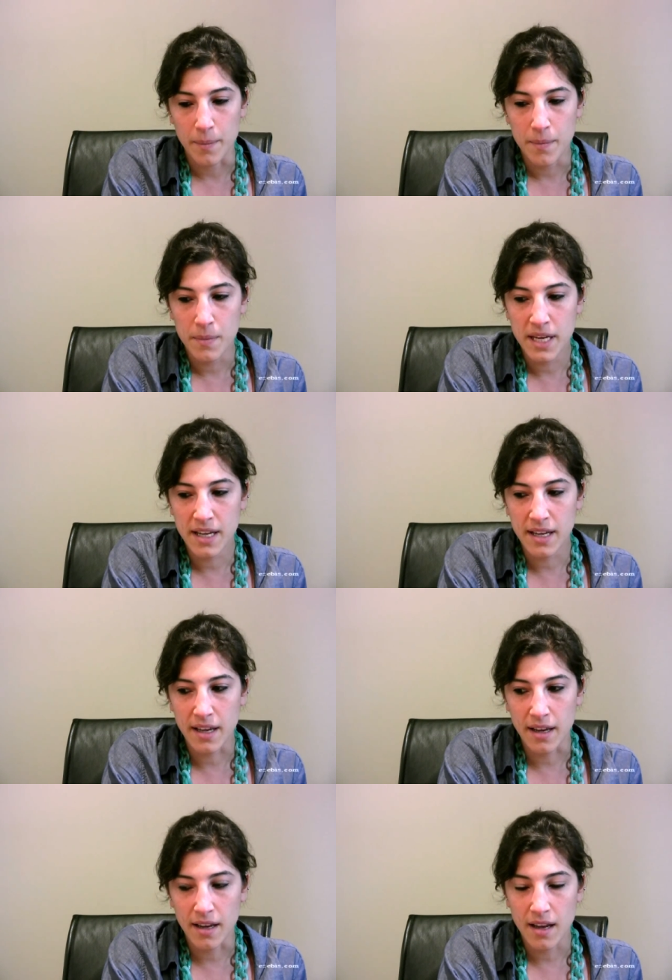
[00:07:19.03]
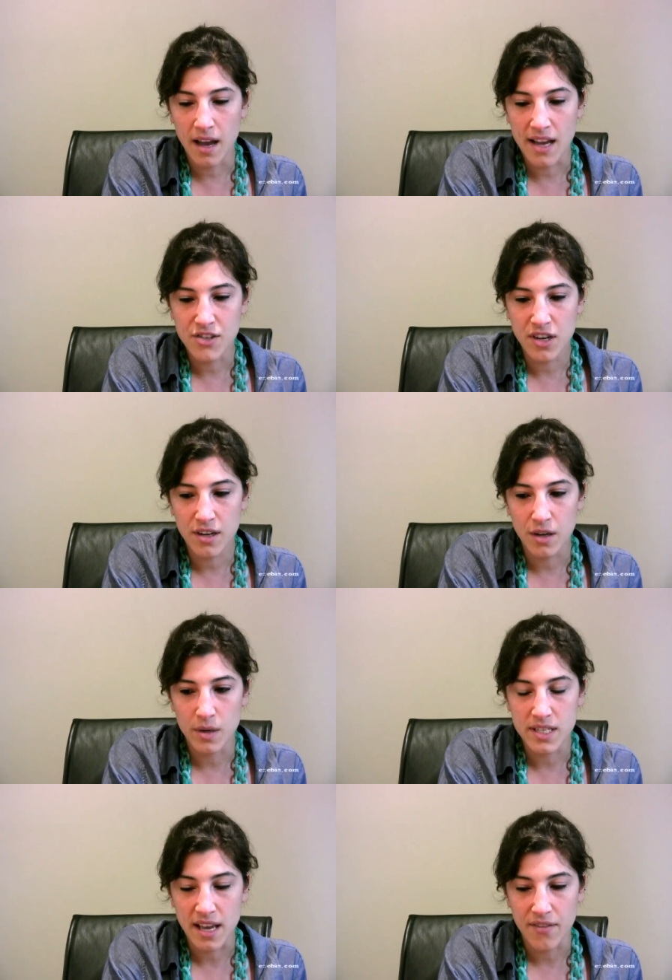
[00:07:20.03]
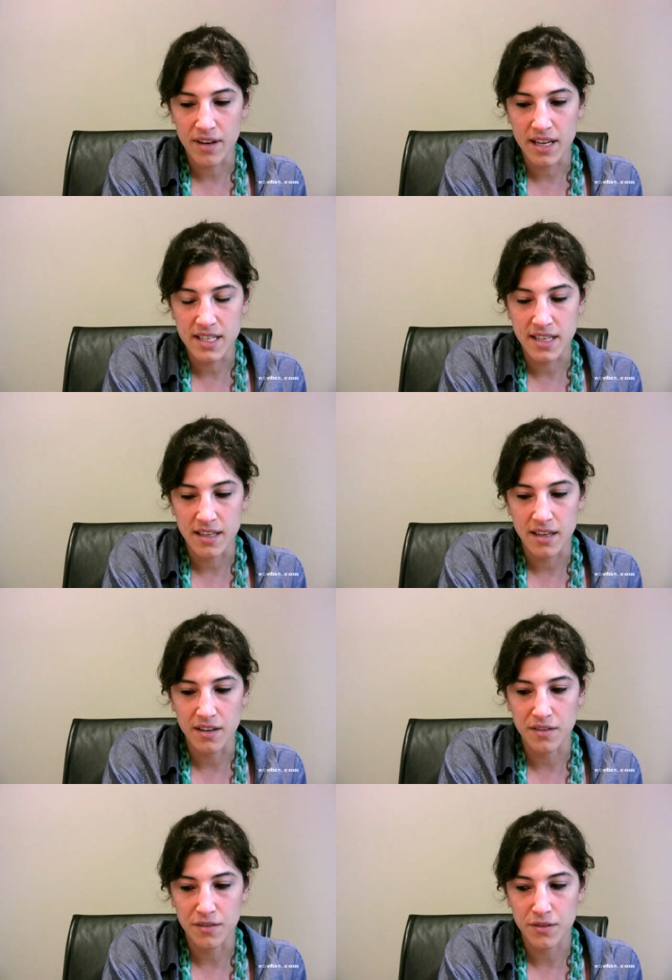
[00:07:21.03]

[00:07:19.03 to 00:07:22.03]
Meaning, I try to always have an idea of